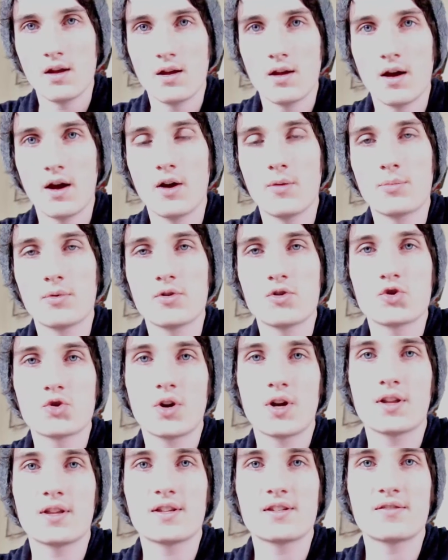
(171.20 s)
I hope you
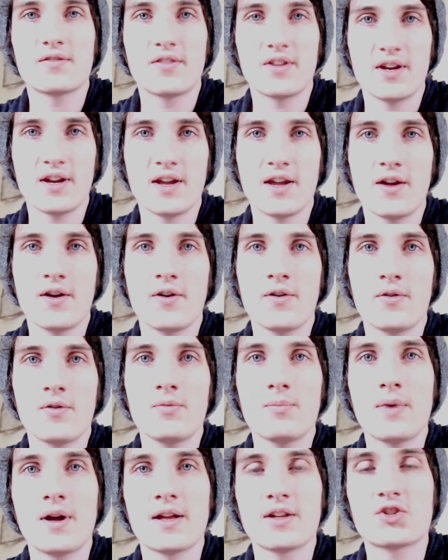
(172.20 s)
enjoyed this video.
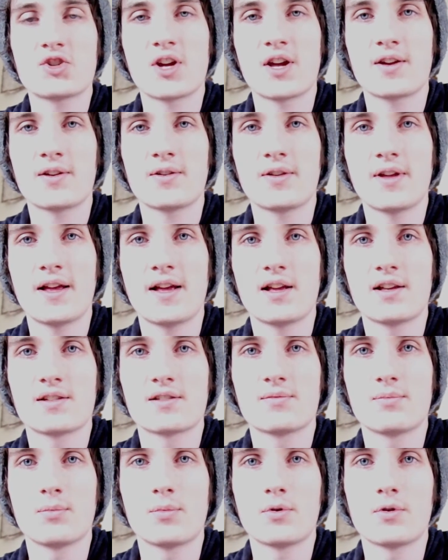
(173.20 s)
My channel has
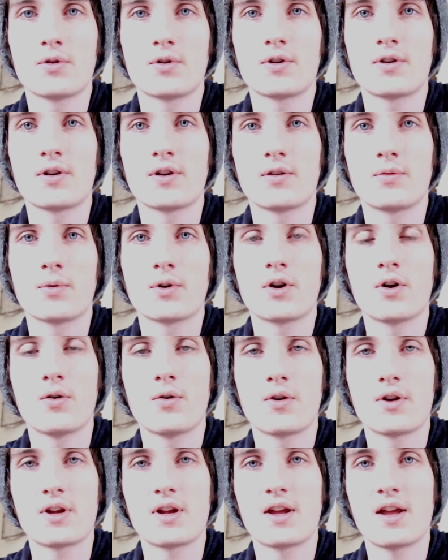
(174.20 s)
more
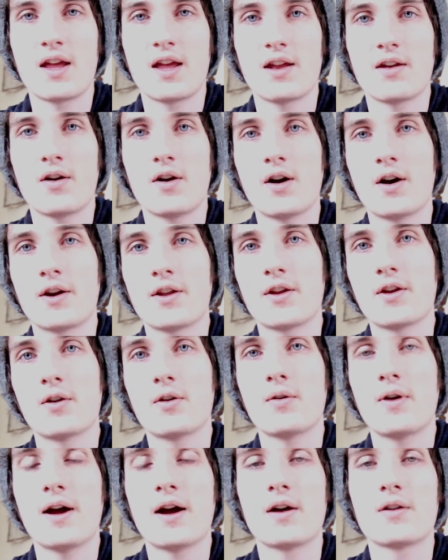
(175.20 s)
recording and
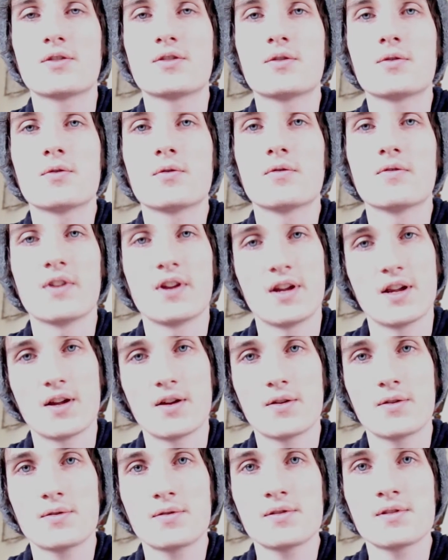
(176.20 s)
audio how-to
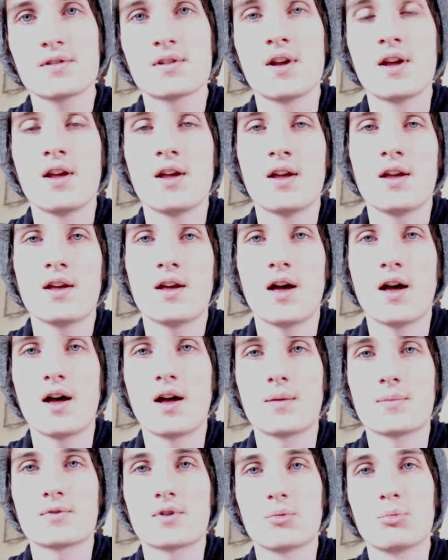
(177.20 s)
videos,
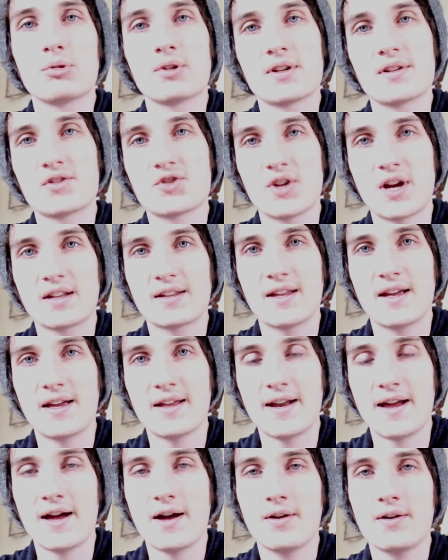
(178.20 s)
so please check that
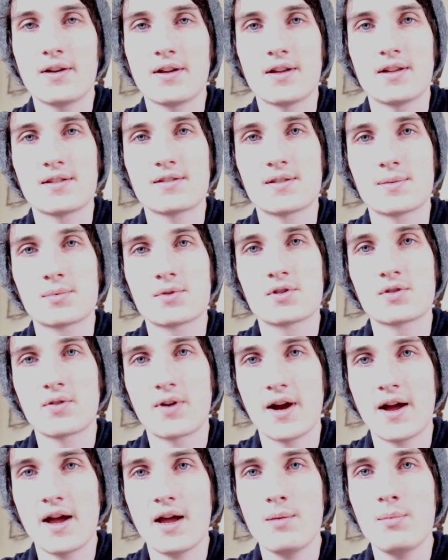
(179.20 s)
out and
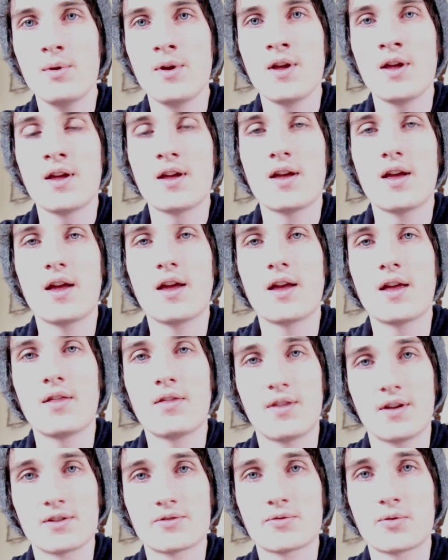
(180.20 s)
subscribe, and
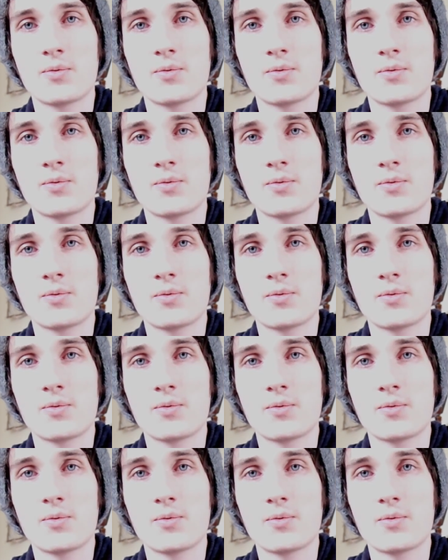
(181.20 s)
thanks for